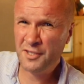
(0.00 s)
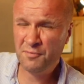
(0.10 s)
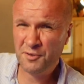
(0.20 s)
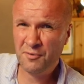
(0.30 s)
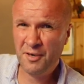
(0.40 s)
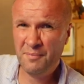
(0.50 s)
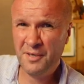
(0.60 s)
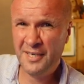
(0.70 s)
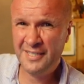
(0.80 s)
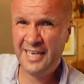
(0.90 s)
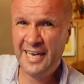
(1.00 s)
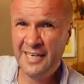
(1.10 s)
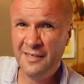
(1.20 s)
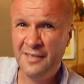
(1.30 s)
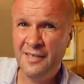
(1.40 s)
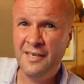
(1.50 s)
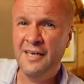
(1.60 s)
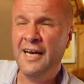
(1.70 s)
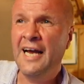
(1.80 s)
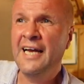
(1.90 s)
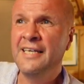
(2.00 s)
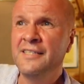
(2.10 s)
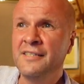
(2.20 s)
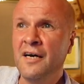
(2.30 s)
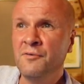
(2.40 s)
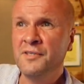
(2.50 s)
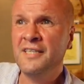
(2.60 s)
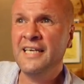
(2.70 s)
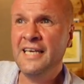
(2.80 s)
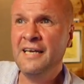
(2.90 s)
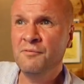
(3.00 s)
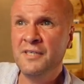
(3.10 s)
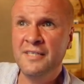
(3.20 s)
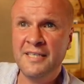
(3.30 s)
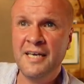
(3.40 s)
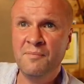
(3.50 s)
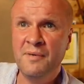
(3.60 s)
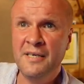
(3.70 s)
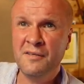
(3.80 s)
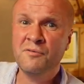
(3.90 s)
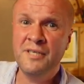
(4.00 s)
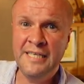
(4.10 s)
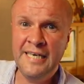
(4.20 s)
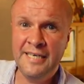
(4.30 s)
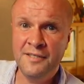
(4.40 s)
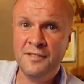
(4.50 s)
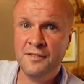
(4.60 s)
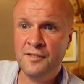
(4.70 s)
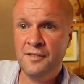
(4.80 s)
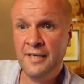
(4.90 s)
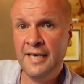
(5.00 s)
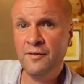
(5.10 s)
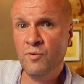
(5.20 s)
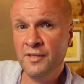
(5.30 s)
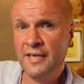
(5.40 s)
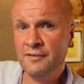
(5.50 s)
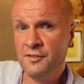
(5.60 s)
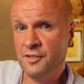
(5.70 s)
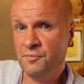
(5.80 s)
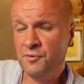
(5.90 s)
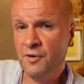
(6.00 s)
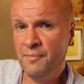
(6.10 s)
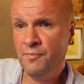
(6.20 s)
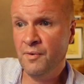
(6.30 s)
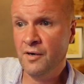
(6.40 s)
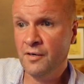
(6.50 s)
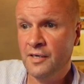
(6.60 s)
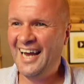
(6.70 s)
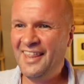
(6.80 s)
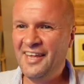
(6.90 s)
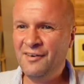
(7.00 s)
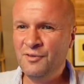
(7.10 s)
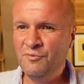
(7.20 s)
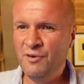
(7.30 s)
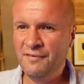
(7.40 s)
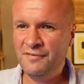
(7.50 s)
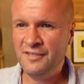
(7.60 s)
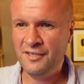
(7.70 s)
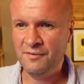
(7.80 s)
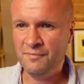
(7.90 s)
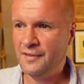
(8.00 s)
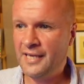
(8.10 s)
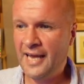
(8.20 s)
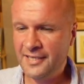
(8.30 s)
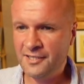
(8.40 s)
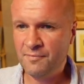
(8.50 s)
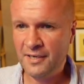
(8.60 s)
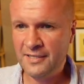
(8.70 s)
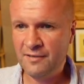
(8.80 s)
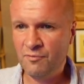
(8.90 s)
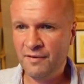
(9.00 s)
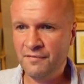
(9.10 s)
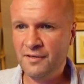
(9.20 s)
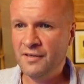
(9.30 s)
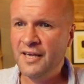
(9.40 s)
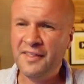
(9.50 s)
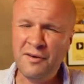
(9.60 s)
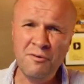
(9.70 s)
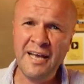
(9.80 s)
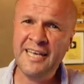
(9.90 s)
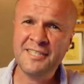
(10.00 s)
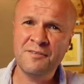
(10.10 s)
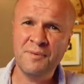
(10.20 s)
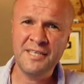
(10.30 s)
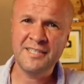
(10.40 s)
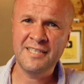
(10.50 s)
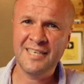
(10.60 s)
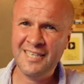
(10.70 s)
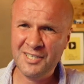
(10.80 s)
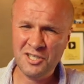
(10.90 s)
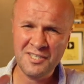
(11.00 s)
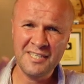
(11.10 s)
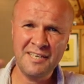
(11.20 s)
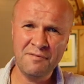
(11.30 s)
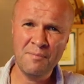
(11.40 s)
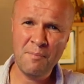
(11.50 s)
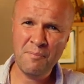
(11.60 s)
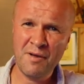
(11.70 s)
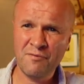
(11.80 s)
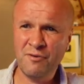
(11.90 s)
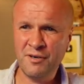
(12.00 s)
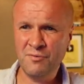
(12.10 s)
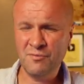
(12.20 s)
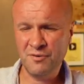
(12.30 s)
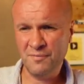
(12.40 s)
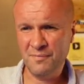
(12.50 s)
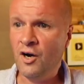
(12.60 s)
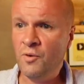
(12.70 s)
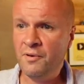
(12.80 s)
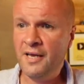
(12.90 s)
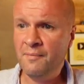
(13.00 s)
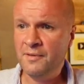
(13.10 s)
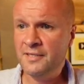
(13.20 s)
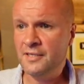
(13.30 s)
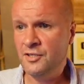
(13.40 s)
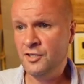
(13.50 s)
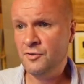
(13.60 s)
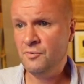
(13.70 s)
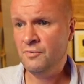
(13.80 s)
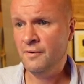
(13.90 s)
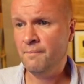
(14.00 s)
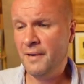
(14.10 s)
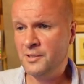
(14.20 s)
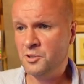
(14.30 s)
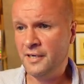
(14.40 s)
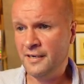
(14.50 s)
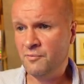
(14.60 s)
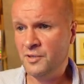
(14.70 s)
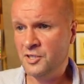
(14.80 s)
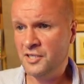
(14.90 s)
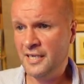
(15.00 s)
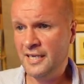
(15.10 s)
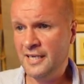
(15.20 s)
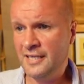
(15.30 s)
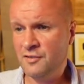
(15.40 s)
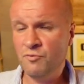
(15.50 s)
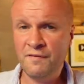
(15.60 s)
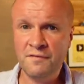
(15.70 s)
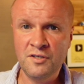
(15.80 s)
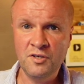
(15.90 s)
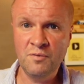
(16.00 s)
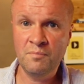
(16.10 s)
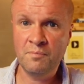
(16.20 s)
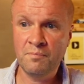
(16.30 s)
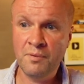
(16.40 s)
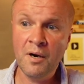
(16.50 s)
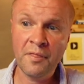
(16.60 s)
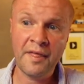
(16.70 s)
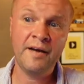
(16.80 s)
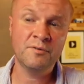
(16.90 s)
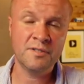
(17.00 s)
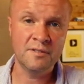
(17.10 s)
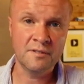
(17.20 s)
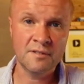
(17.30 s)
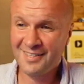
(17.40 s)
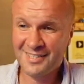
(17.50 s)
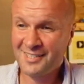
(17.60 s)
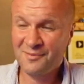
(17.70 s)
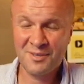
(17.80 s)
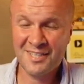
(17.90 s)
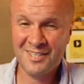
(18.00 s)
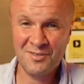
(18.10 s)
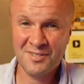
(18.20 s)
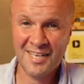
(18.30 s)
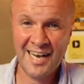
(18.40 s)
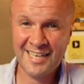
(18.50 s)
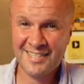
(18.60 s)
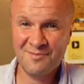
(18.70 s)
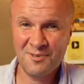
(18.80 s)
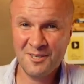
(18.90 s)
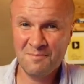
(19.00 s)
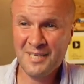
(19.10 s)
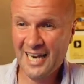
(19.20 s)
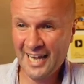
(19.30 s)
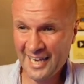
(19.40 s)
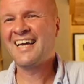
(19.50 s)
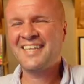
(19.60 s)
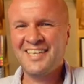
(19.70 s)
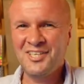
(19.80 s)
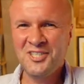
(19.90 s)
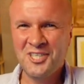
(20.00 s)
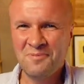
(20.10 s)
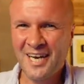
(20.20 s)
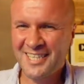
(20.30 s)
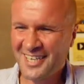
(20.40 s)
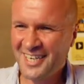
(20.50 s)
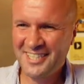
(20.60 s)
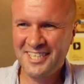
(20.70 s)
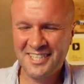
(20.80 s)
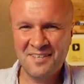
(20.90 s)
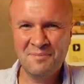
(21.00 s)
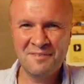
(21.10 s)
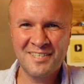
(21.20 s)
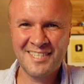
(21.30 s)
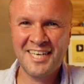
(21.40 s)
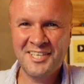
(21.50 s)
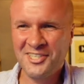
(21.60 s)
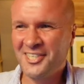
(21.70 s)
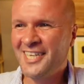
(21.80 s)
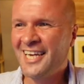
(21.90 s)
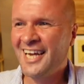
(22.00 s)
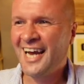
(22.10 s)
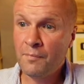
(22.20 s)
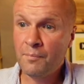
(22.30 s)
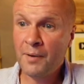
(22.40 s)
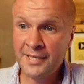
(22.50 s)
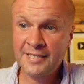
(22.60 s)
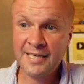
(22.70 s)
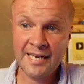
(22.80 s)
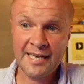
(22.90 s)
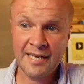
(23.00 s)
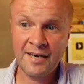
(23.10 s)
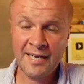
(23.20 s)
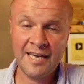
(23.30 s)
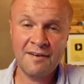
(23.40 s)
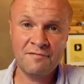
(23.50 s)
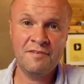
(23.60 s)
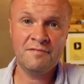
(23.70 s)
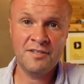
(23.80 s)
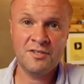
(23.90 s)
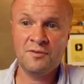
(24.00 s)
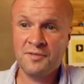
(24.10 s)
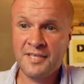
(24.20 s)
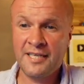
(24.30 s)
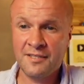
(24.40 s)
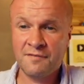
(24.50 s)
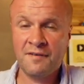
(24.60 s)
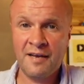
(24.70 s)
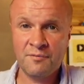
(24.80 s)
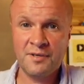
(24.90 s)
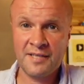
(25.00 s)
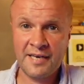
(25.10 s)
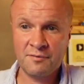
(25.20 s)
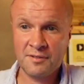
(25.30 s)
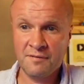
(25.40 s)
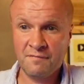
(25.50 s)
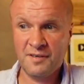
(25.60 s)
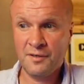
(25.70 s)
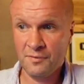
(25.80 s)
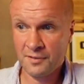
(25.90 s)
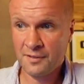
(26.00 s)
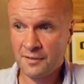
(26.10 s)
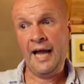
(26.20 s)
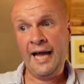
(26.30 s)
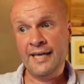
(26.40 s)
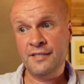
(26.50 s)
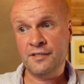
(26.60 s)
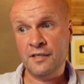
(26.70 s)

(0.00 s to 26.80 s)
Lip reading: subscriber a day, and I was thinking it was gonna take me 3 years to hit the 1,000 subscriber mark. And then on the revenue, the estimated revenue, they call it estimated, I think, just to give them a bit of wriggle room. RPM is a new metric, which is revenue per thousand. I don't know why they use the Latin word mille. I think YouTube has ideas above its station. But basically, I get 52 cents for every 1,000 views. And